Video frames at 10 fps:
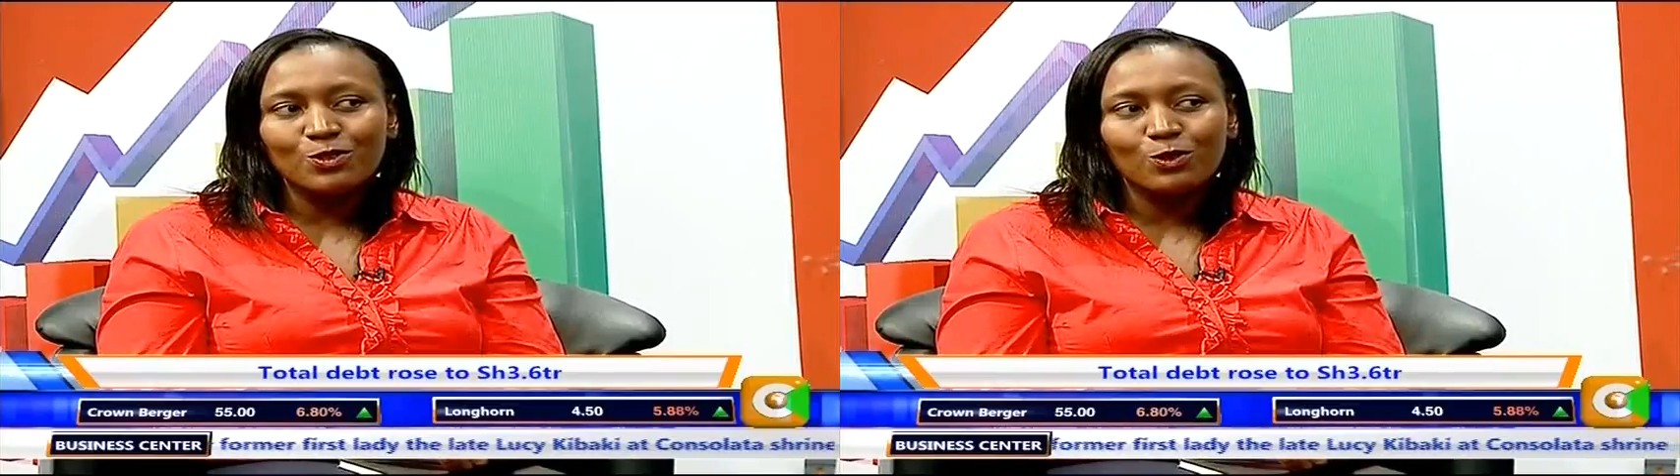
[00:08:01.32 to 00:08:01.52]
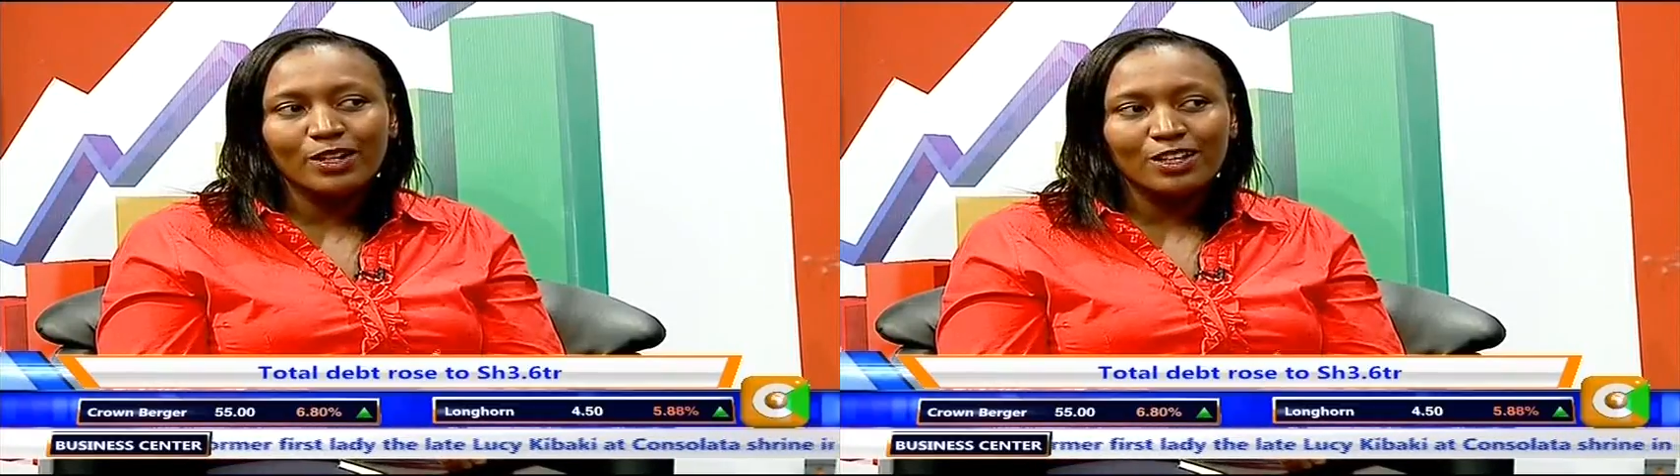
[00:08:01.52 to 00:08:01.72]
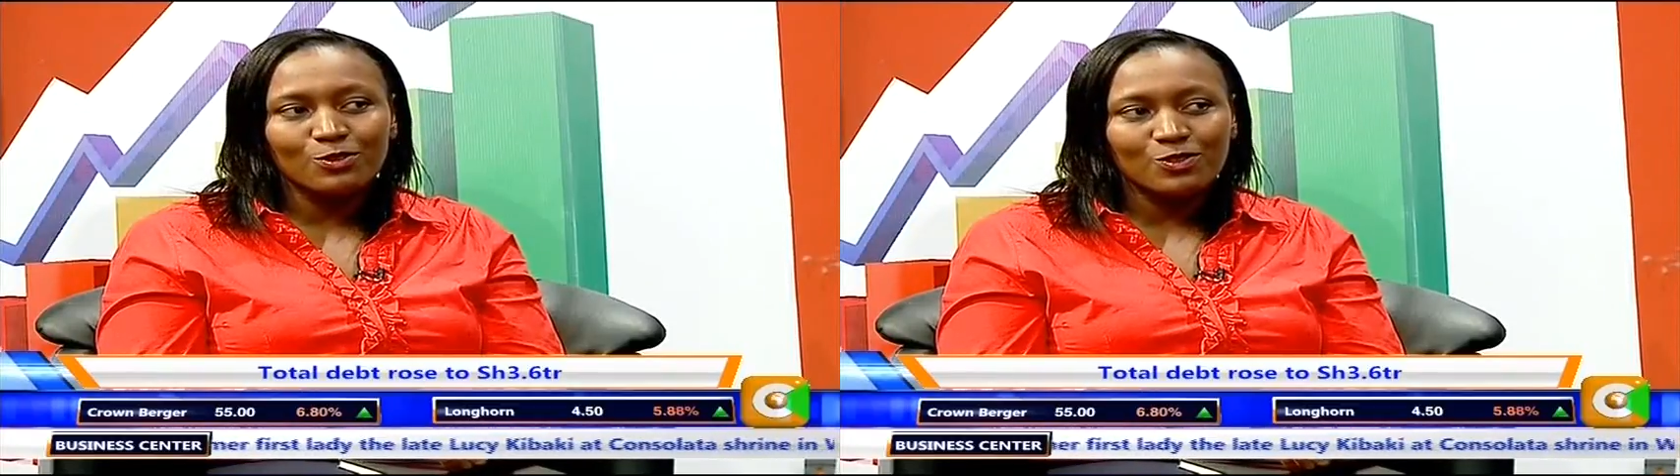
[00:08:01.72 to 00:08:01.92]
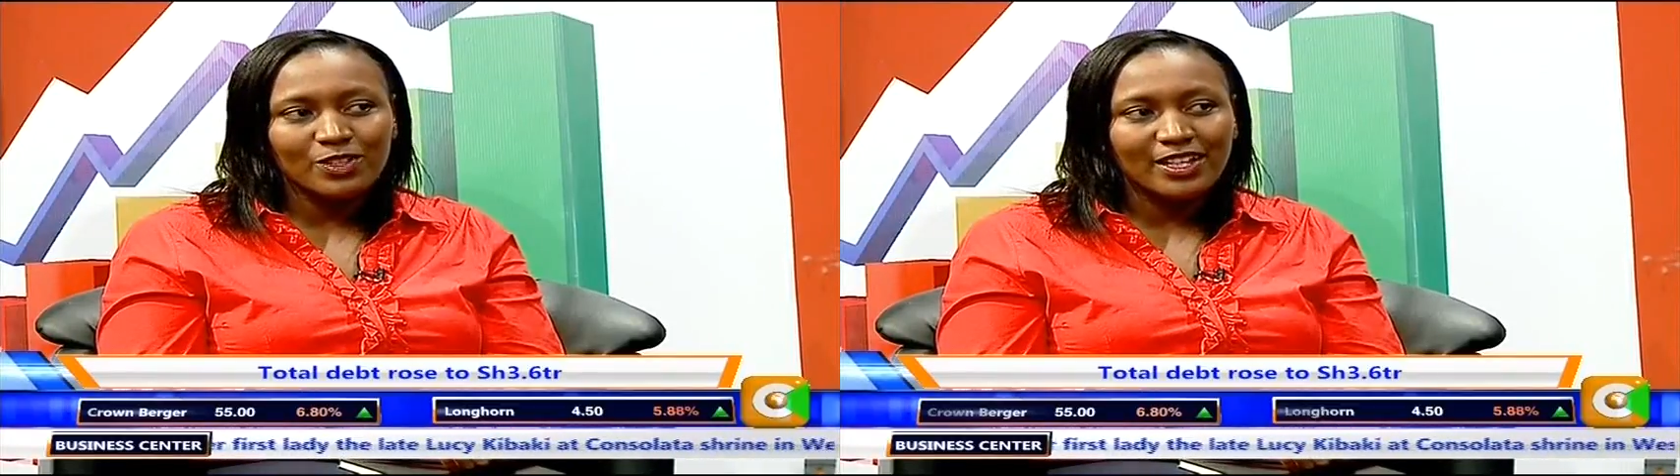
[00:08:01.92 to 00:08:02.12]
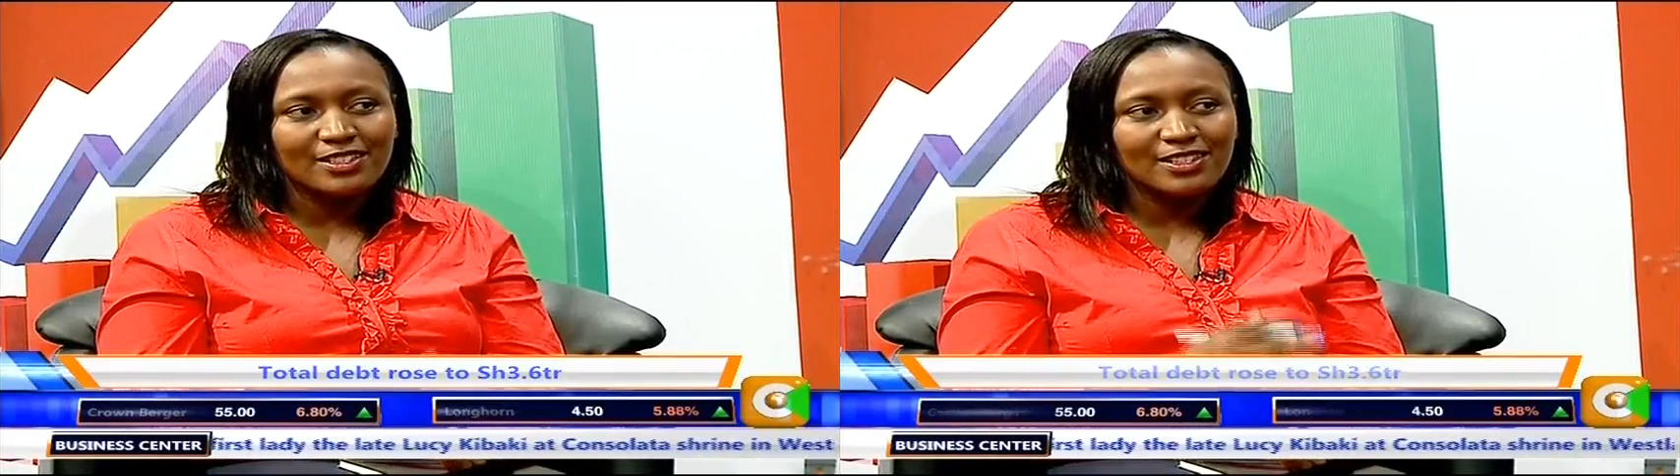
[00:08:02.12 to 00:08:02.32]
look at those
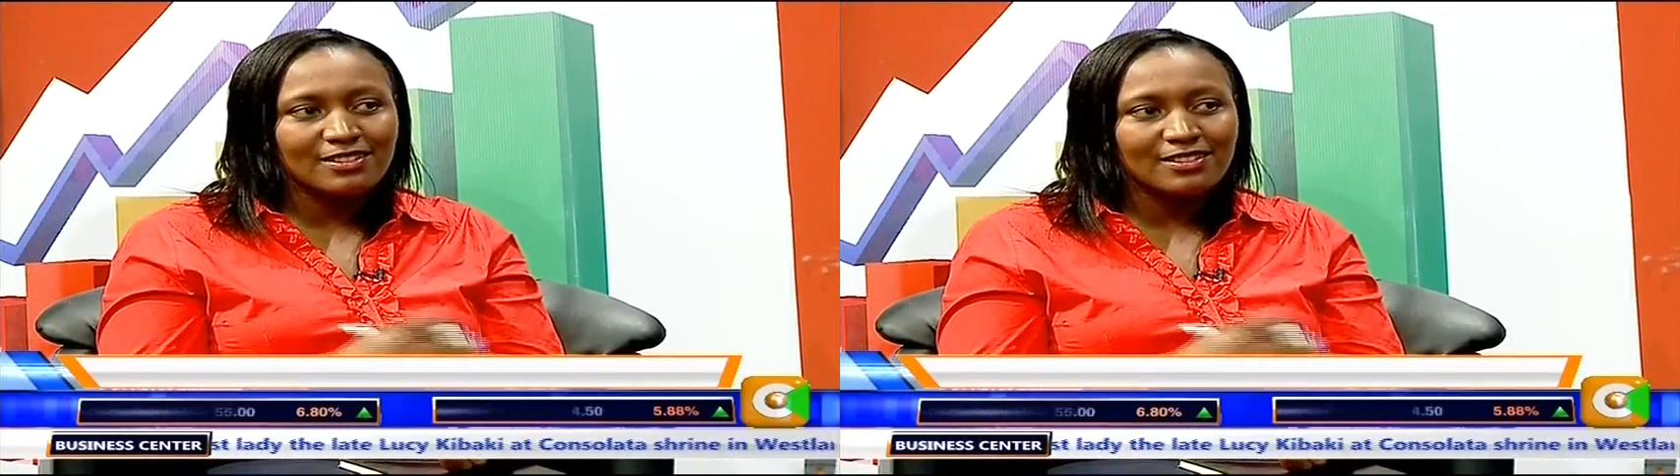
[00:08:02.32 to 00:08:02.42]
figures, these